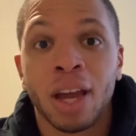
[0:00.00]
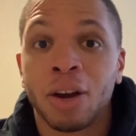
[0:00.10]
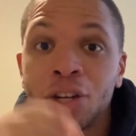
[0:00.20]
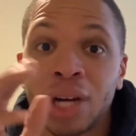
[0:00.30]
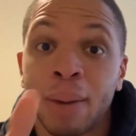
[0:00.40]

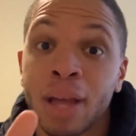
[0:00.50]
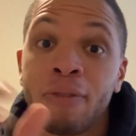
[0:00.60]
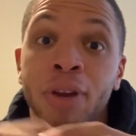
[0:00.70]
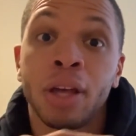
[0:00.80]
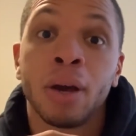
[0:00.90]
and I'll drop
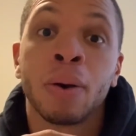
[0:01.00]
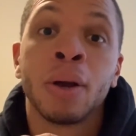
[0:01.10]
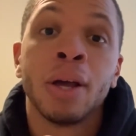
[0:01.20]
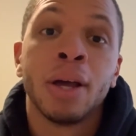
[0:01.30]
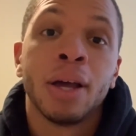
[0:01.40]
that
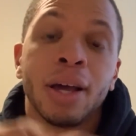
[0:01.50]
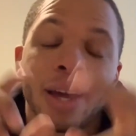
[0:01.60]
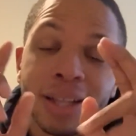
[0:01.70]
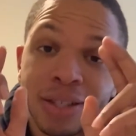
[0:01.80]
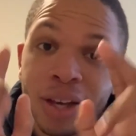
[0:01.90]
video.
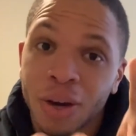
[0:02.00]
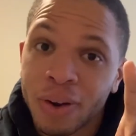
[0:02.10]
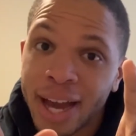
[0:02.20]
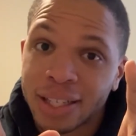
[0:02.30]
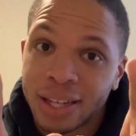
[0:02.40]

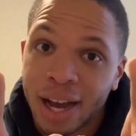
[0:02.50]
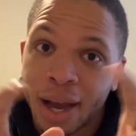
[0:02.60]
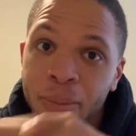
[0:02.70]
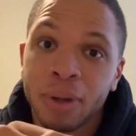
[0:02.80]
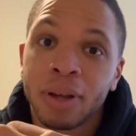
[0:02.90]
Until next
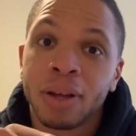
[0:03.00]
time,